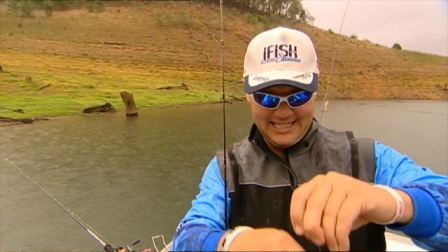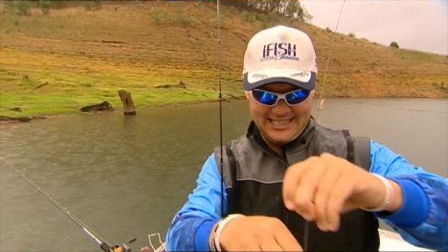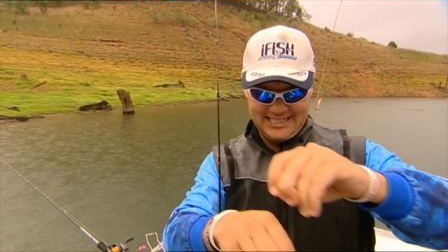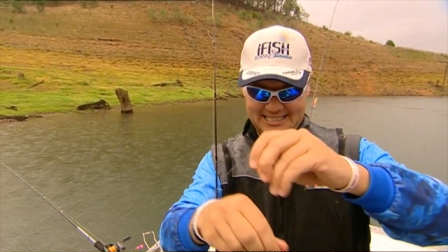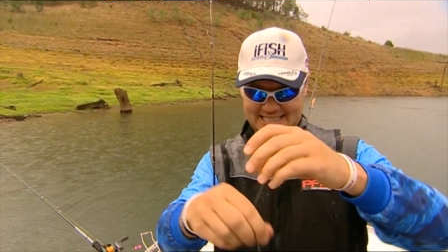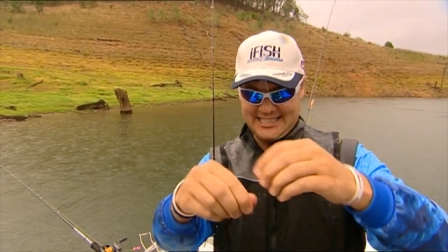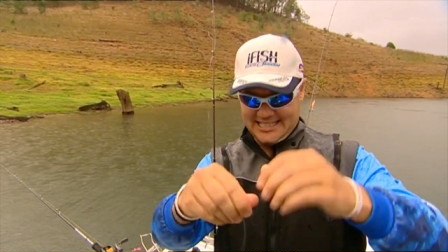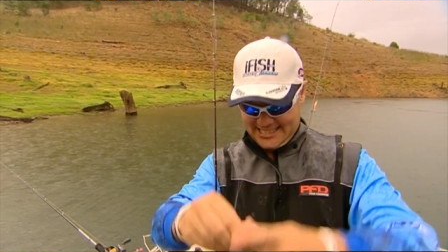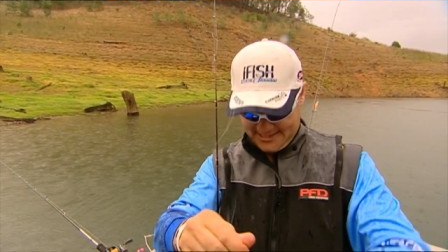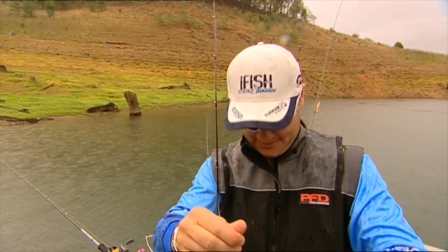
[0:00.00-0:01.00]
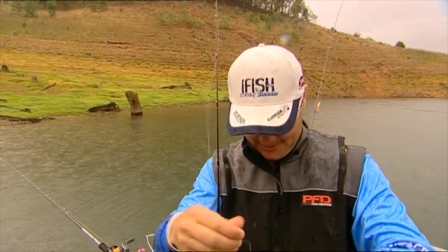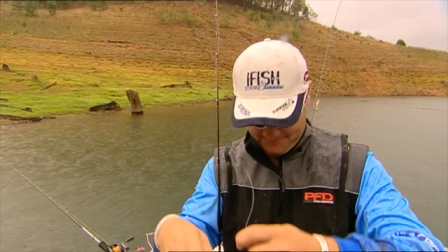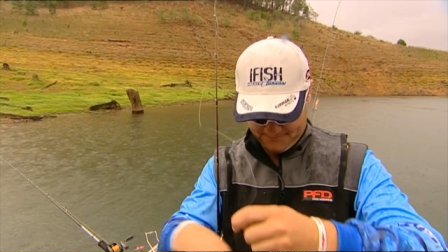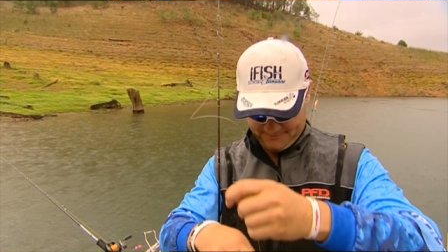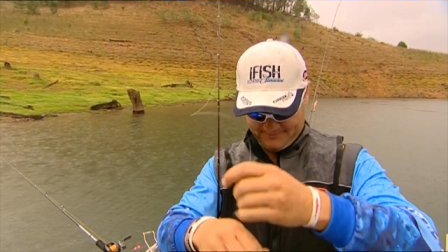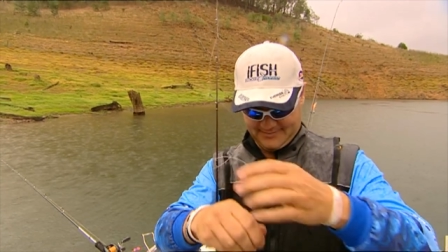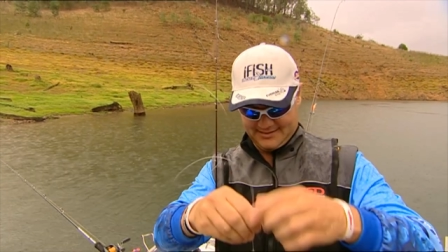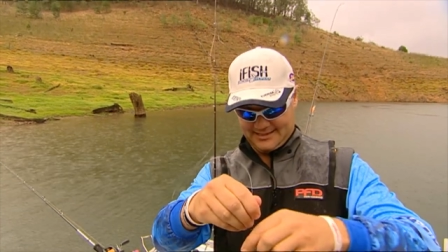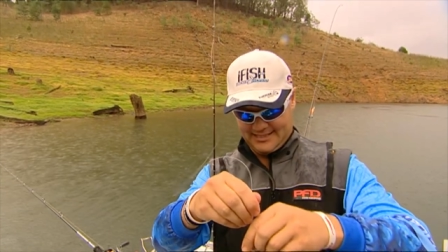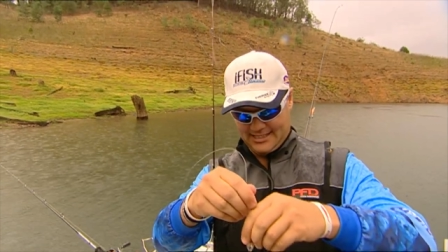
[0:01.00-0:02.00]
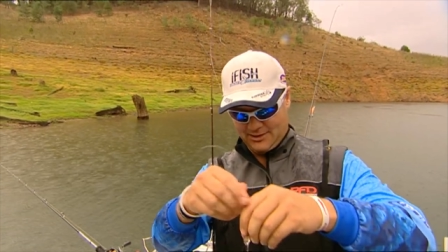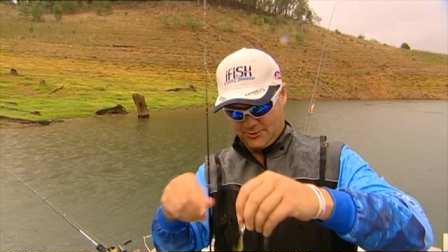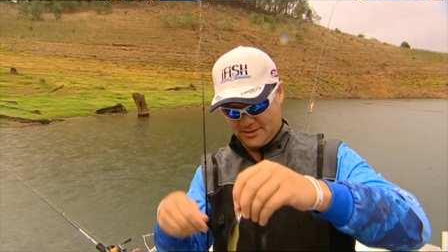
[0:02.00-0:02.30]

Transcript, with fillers: and you can see, whoop, it looks a